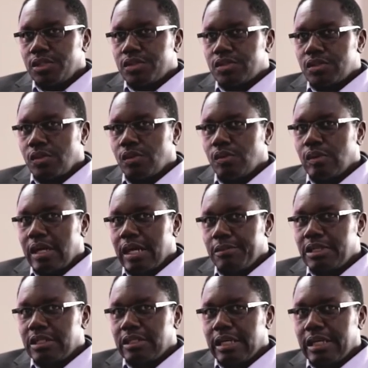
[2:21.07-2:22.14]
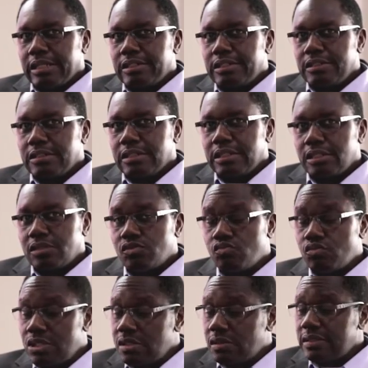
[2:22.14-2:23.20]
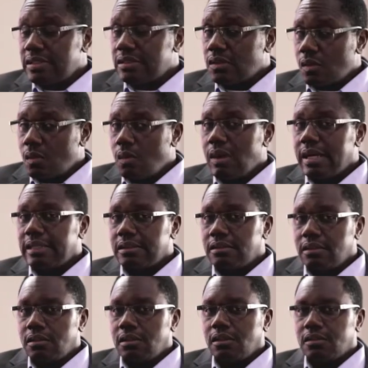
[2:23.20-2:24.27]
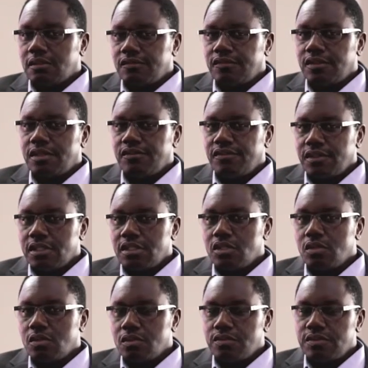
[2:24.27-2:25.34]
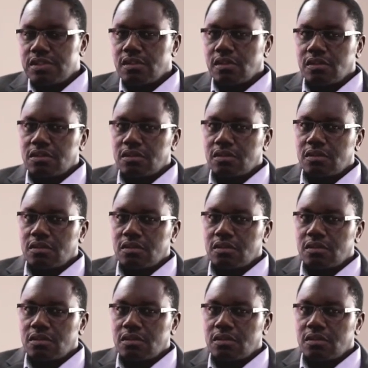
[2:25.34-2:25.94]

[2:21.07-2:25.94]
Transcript: So, I mean, and it's yielded quite a lot of very, very good results.